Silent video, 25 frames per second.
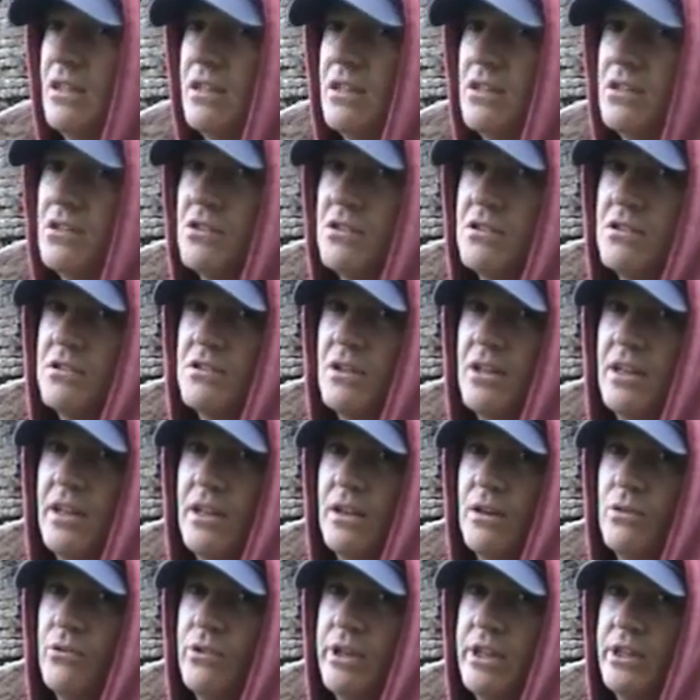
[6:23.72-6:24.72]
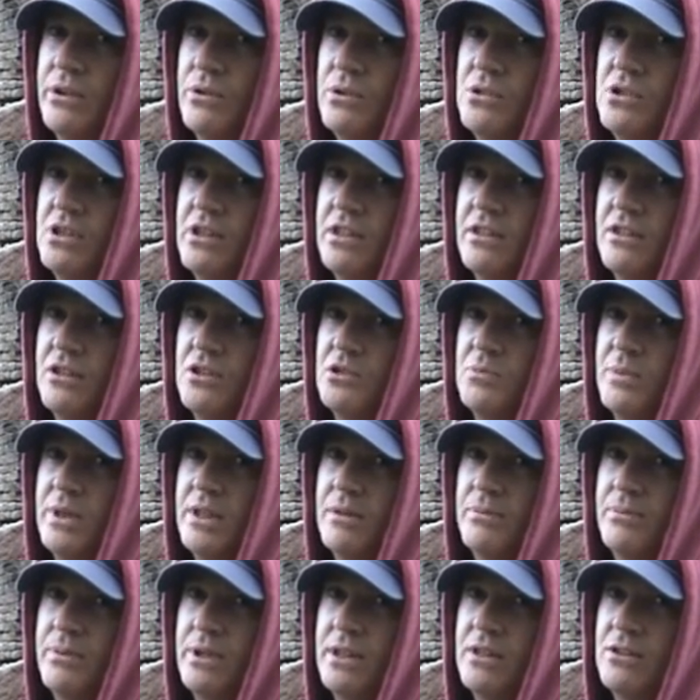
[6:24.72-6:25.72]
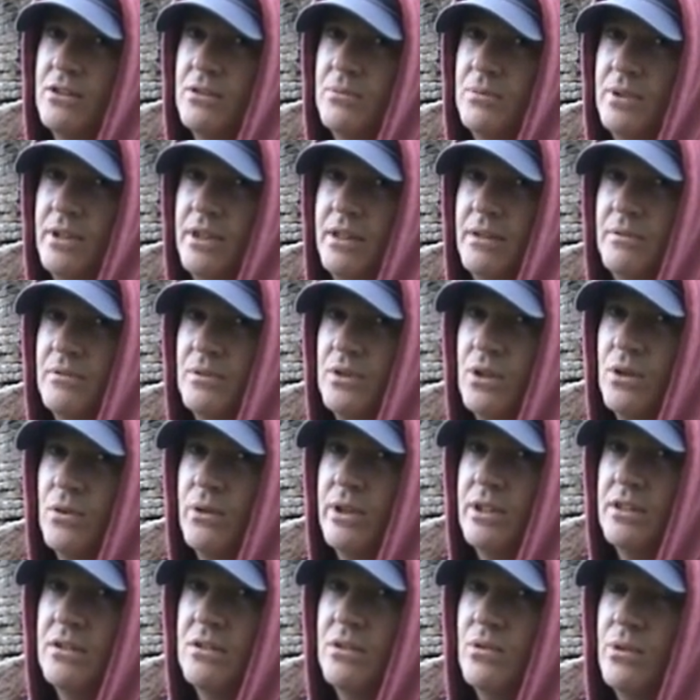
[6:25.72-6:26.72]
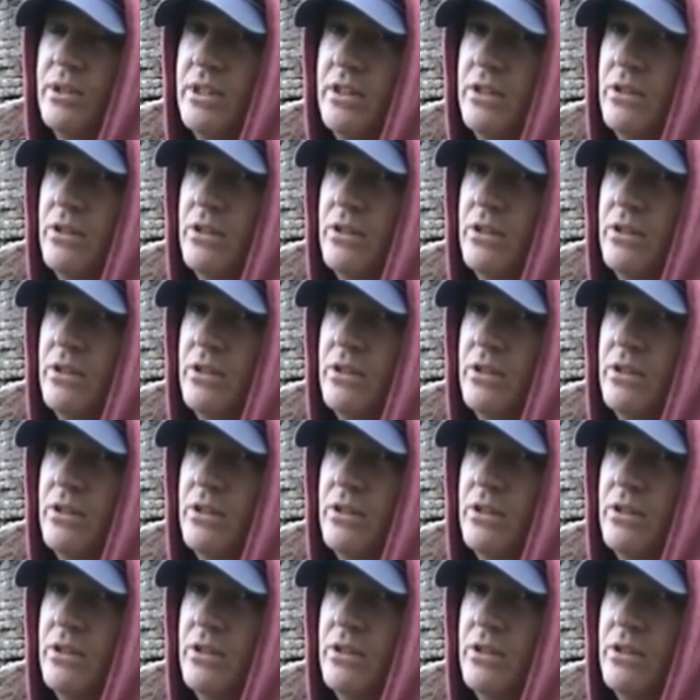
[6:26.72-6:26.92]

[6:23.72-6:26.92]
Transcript: there's radio signals being picked up there, quite